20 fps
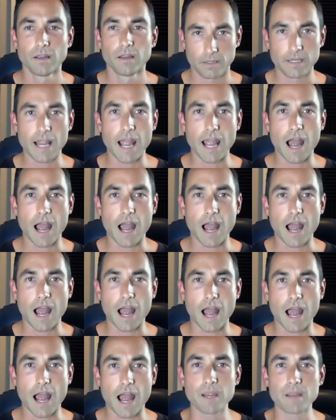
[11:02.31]
Yeah, I just
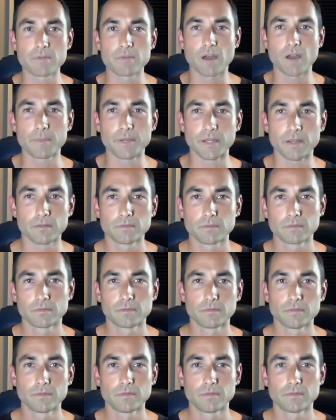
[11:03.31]
bought a BMW.
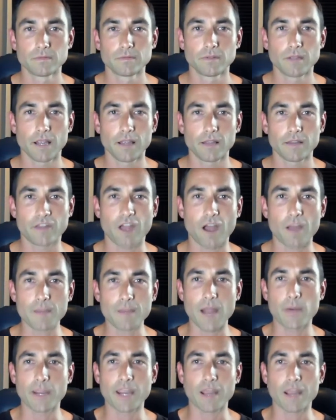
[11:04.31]
Tell me
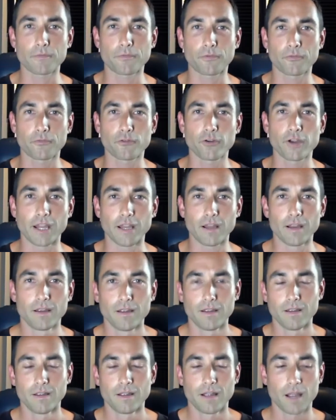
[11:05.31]
how I get it for free.
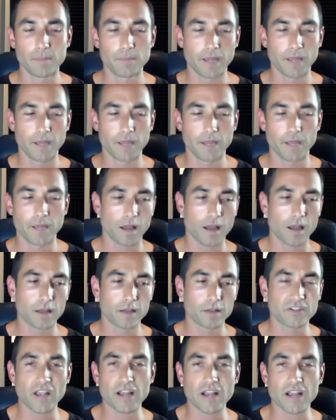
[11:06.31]
I'm like,
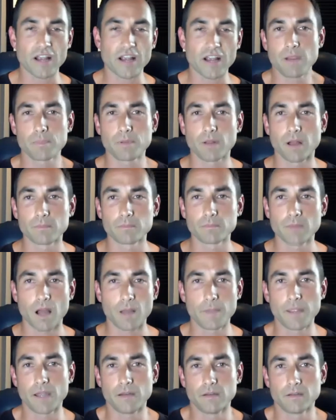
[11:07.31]
sign some people up. I'm
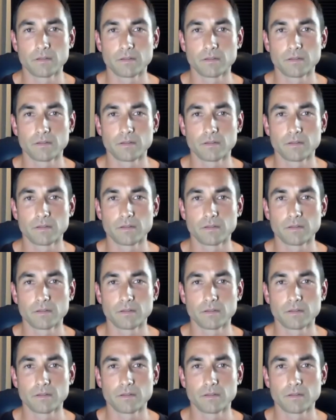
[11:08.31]
in.